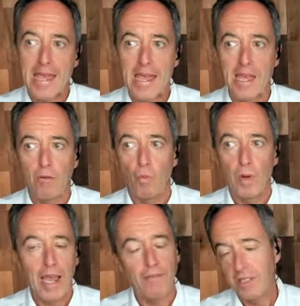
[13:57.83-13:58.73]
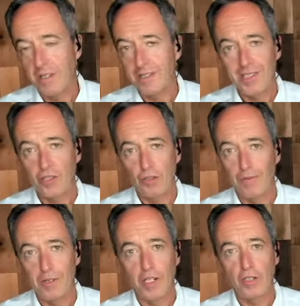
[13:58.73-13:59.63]
and we haven't done such a
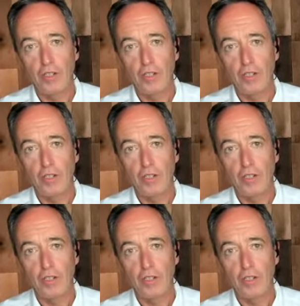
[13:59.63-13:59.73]
very